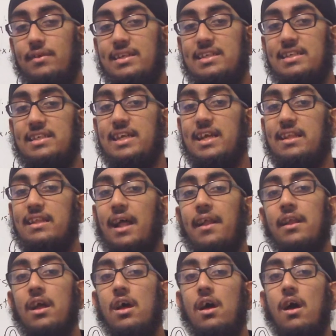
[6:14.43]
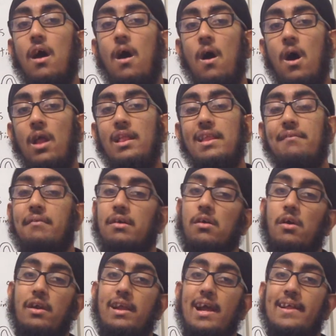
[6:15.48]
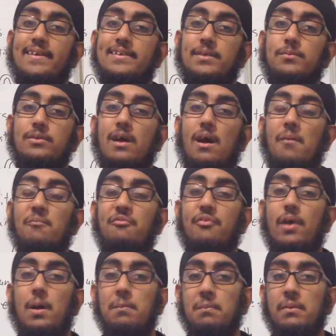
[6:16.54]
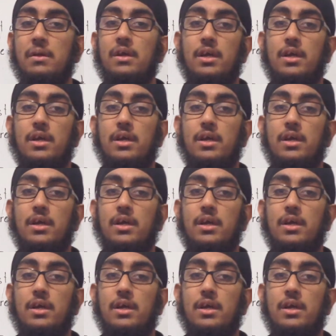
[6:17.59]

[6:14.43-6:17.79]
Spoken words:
which said that all living organisms come from